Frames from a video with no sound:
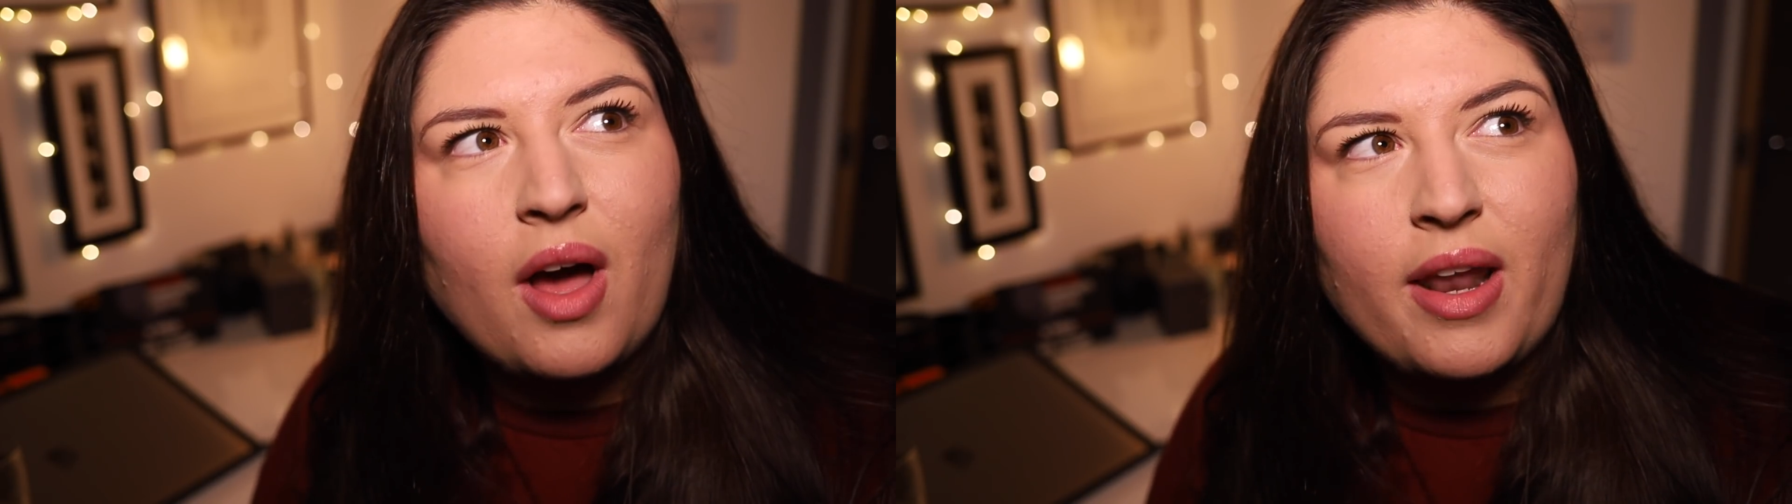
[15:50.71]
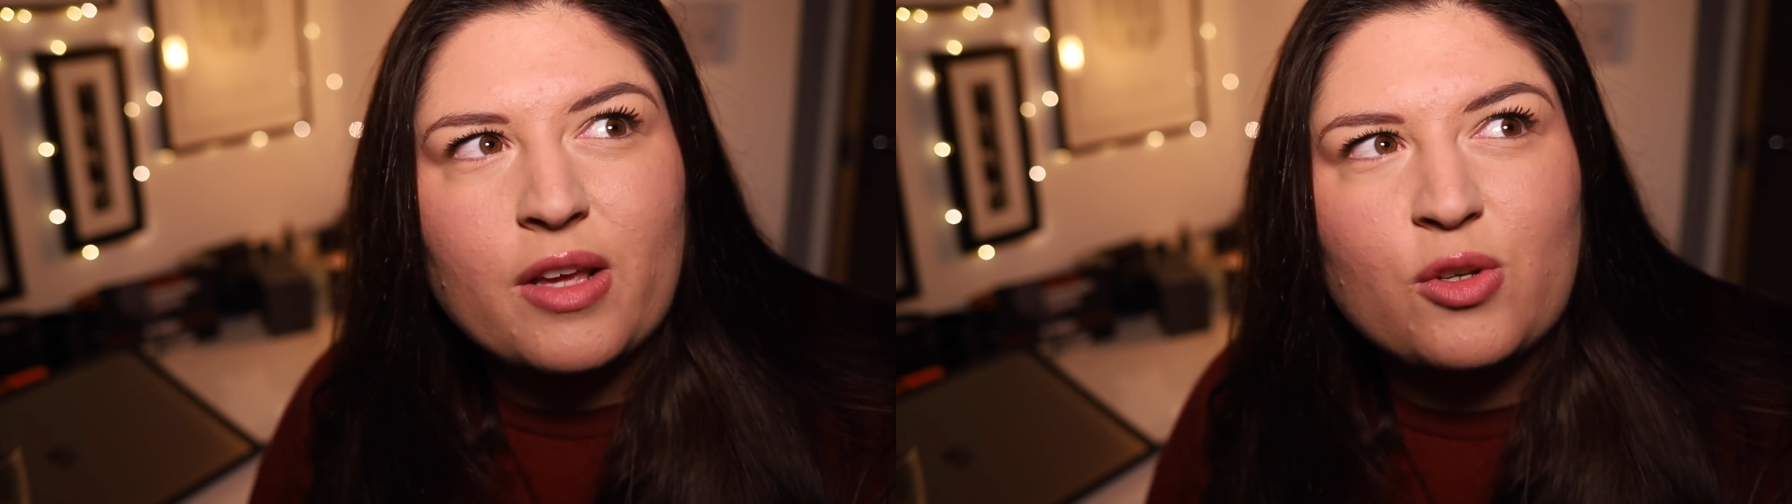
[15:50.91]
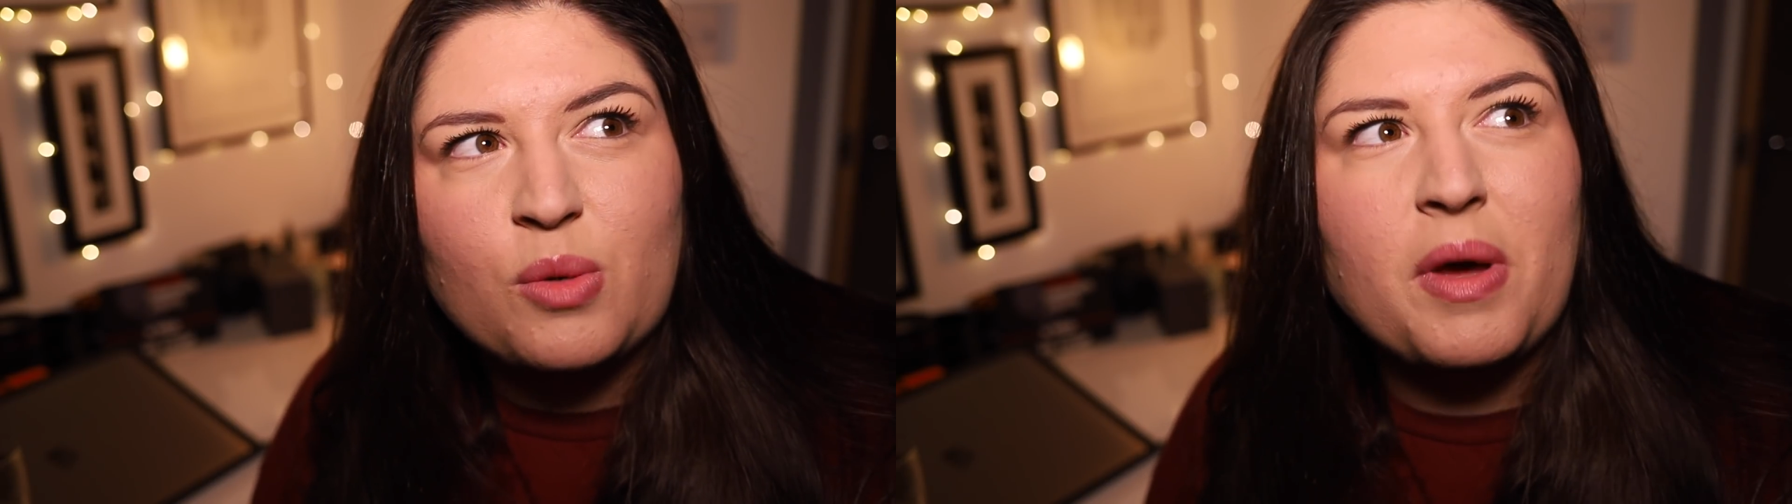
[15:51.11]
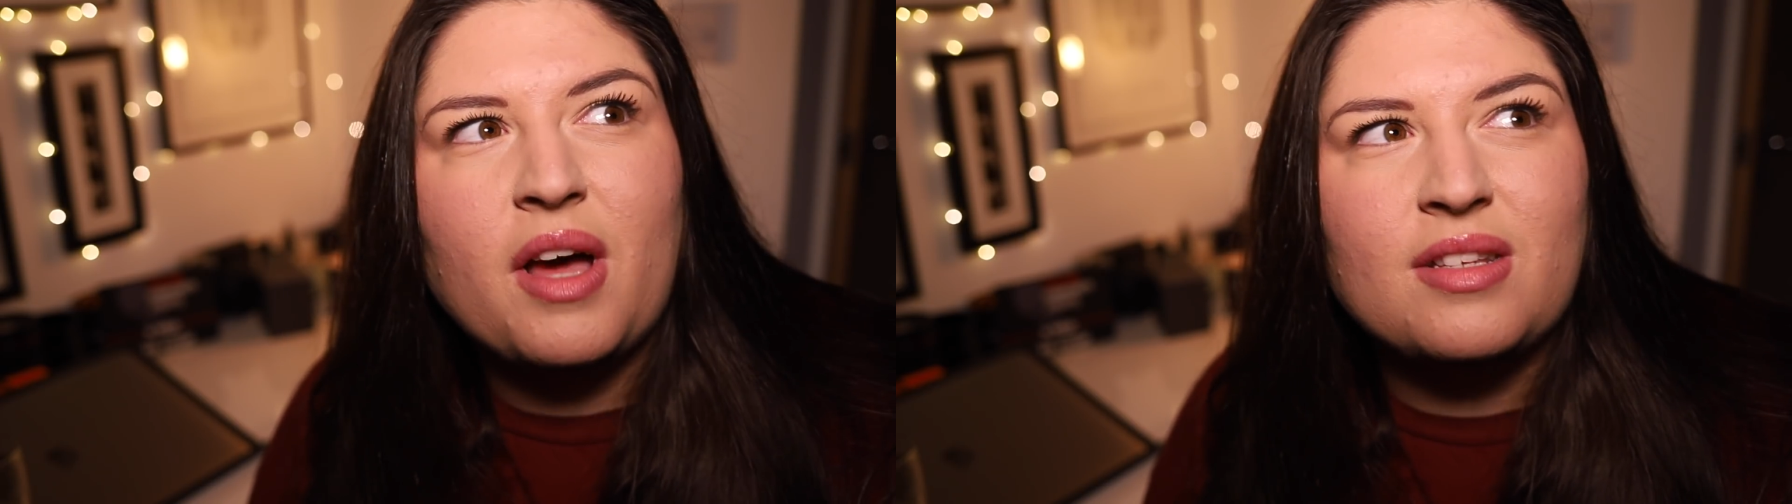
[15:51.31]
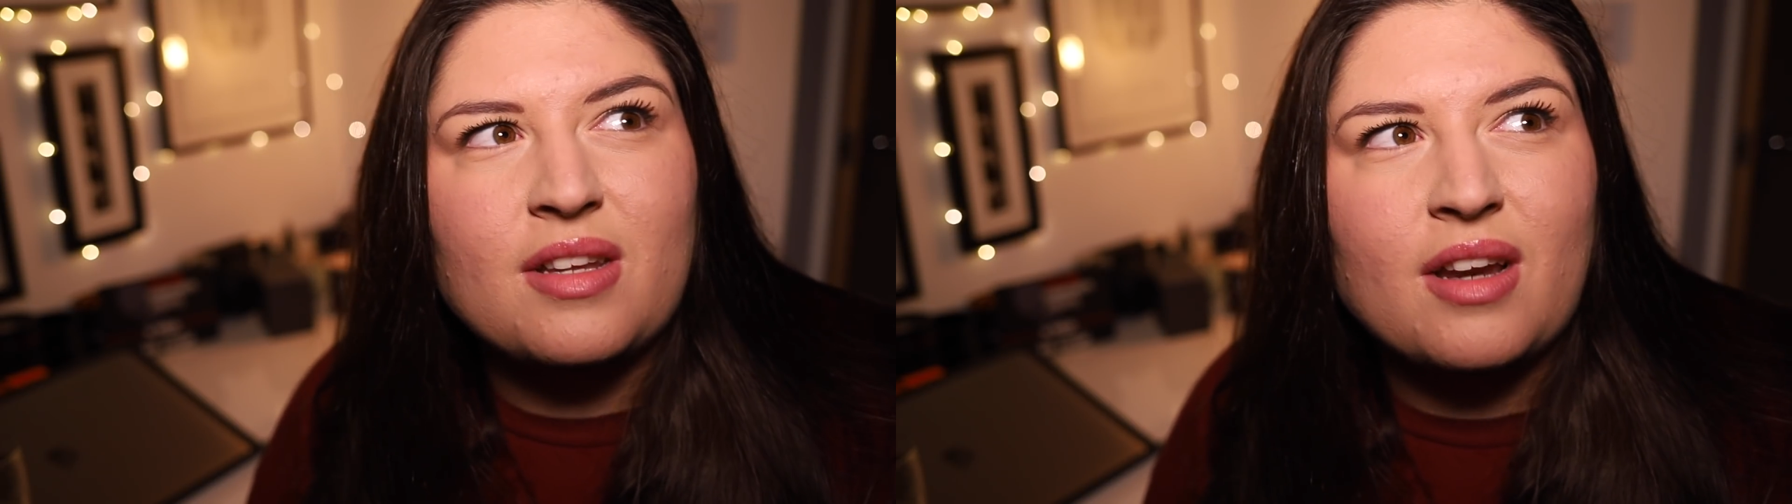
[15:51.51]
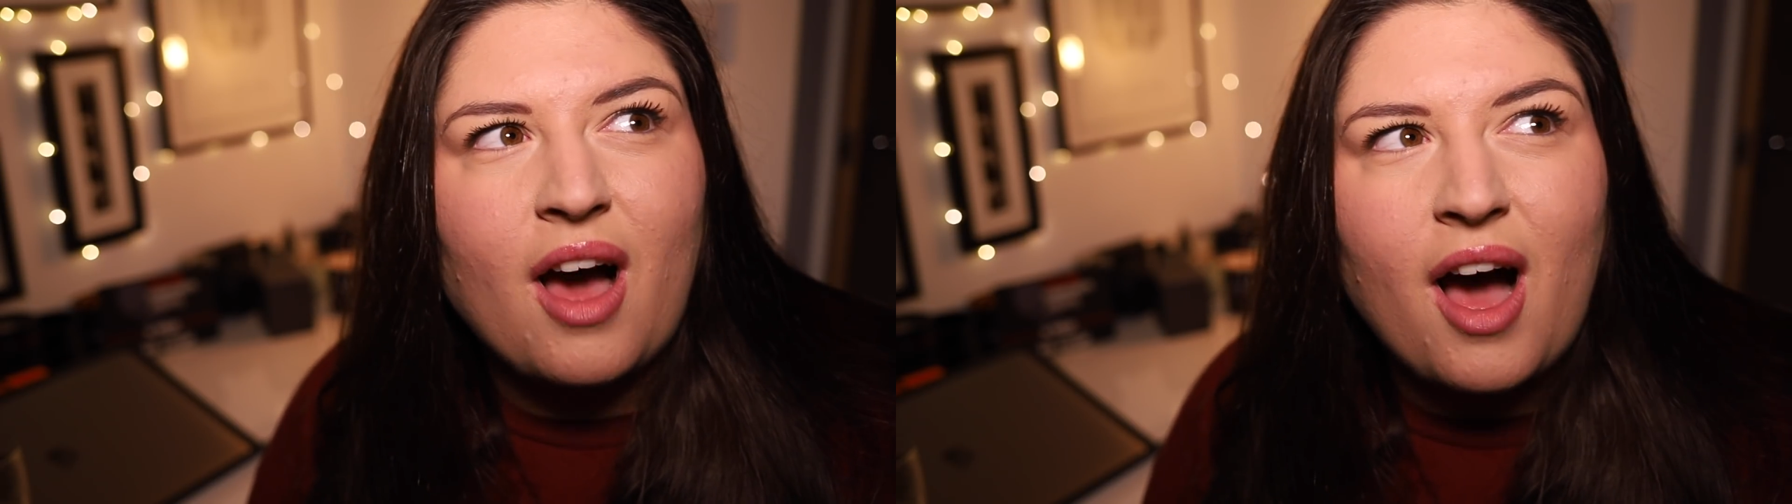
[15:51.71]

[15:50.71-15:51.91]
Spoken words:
an extra person